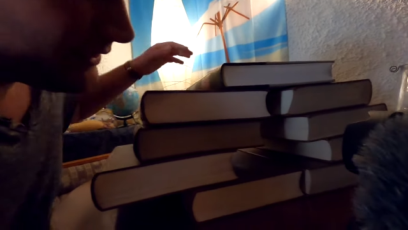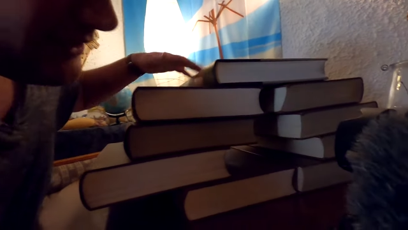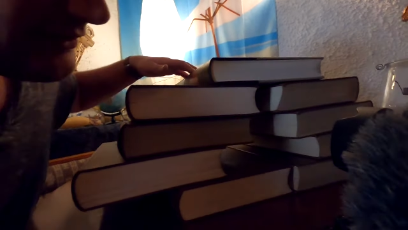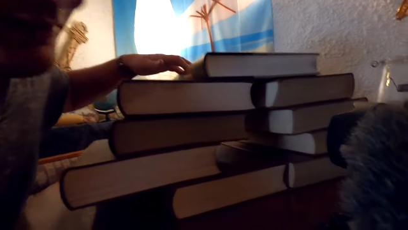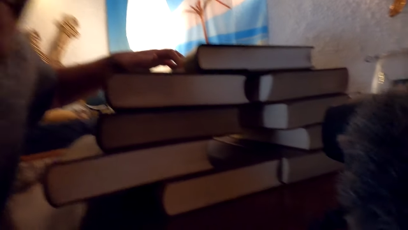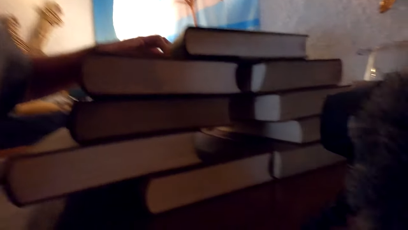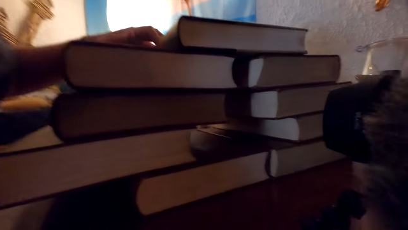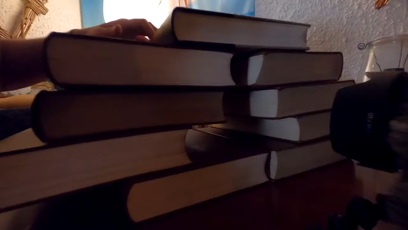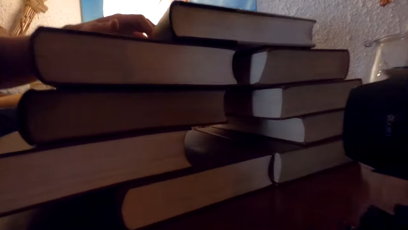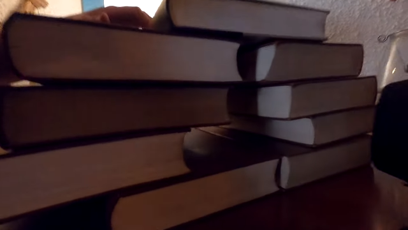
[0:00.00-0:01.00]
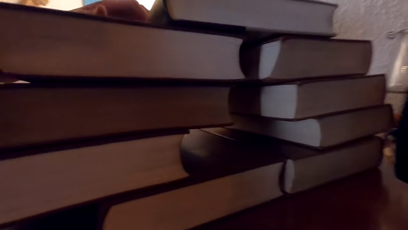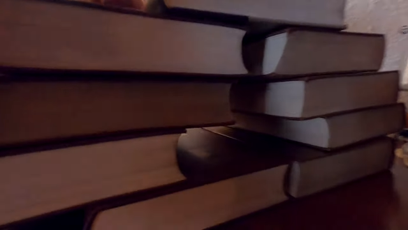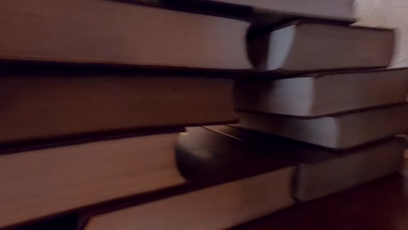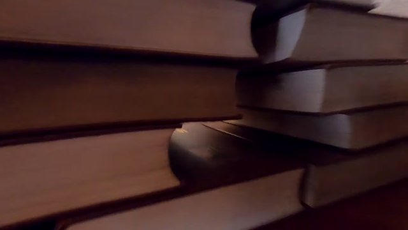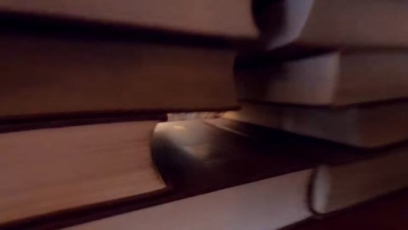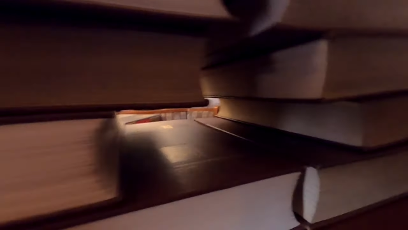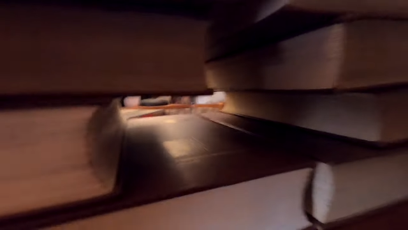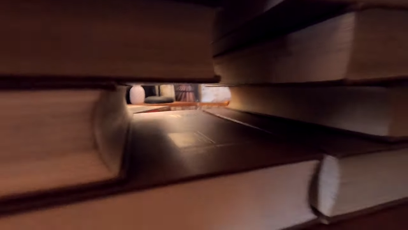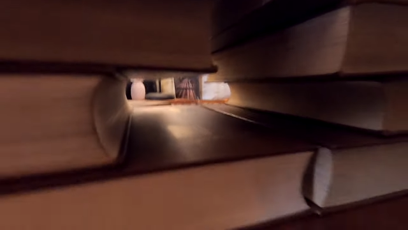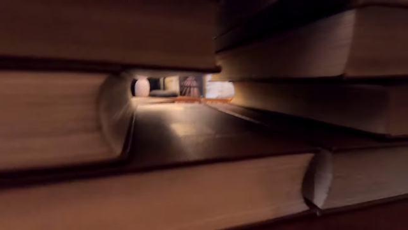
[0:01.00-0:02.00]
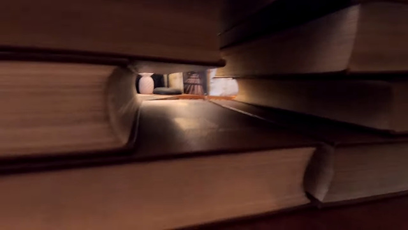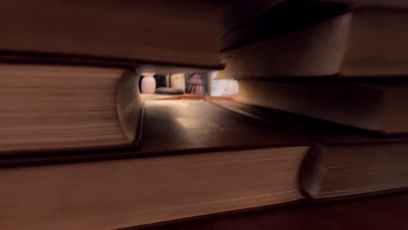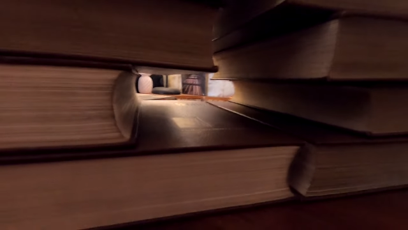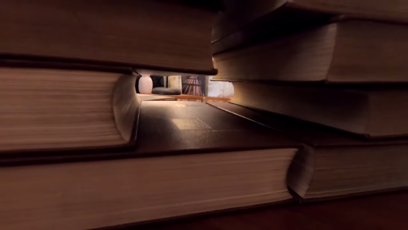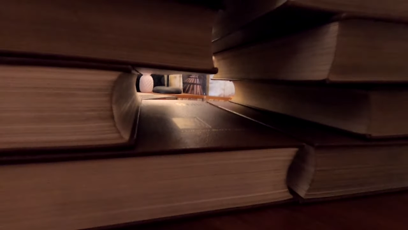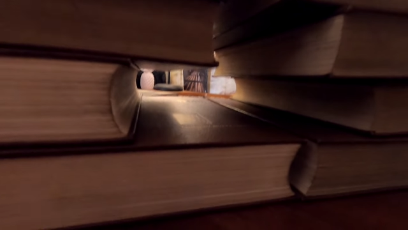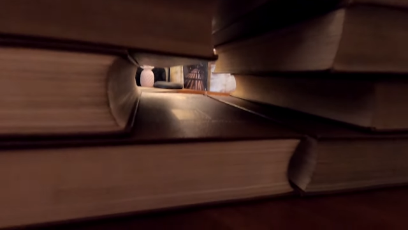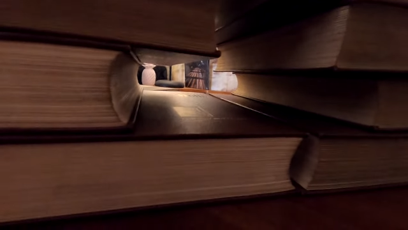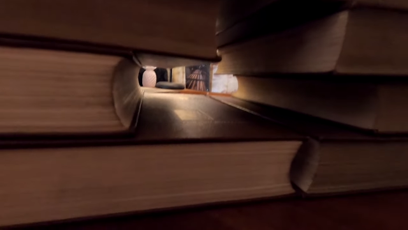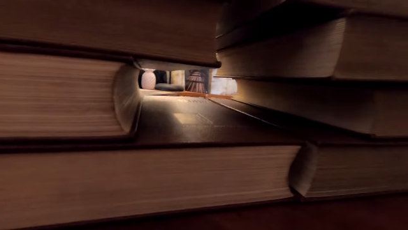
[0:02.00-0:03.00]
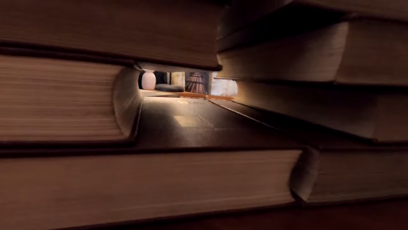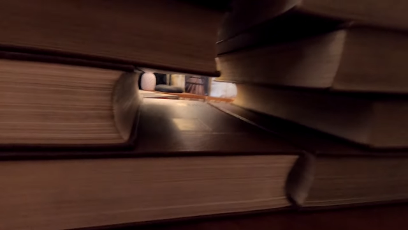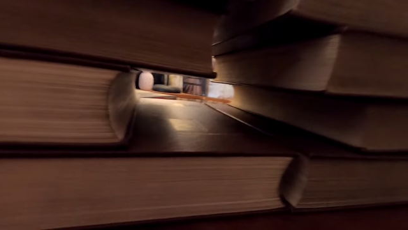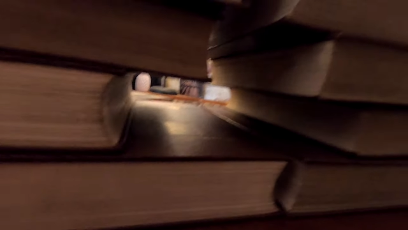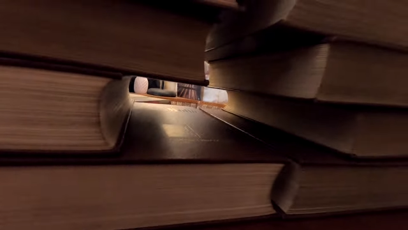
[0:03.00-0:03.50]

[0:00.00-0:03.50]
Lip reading: No face is visible, so there are no lips to read.